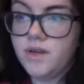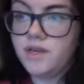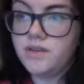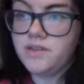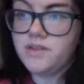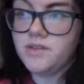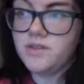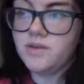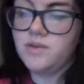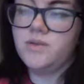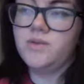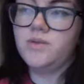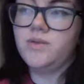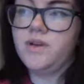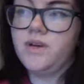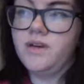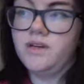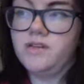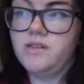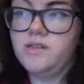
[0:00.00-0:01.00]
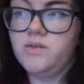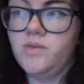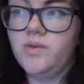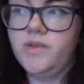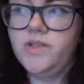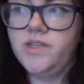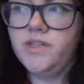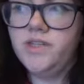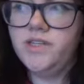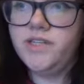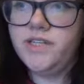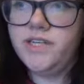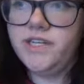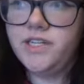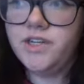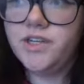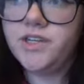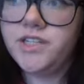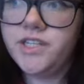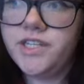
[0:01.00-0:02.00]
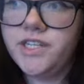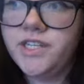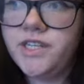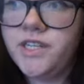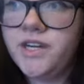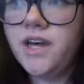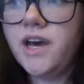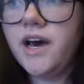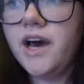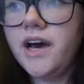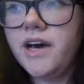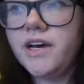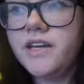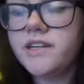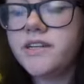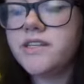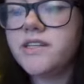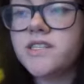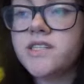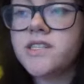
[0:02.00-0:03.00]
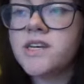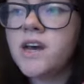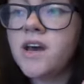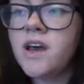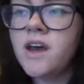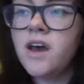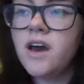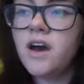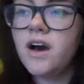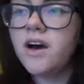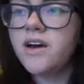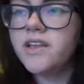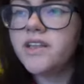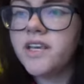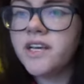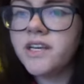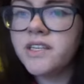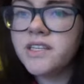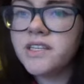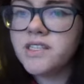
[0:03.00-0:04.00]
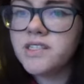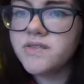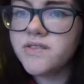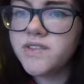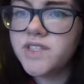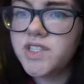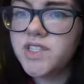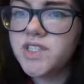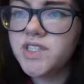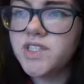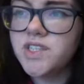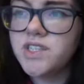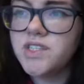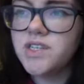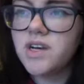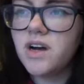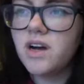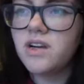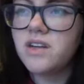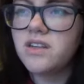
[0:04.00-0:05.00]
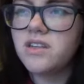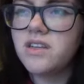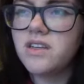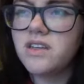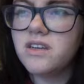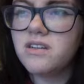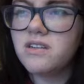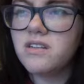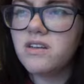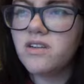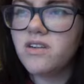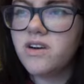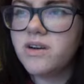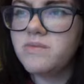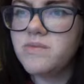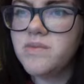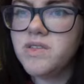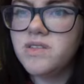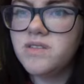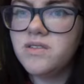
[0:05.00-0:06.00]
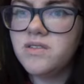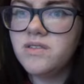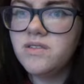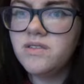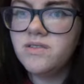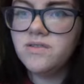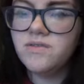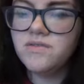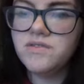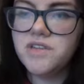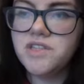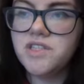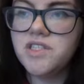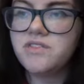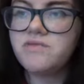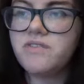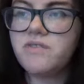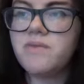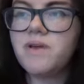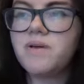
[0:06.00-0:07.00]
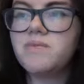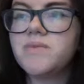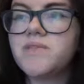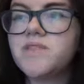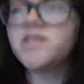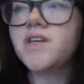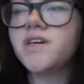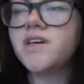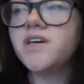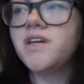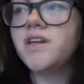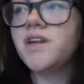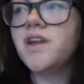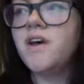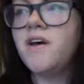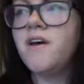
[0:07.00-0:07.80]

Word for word: so it's winter day 13, and I think this fish is called the, the crimson fish, if I'm not mistaken.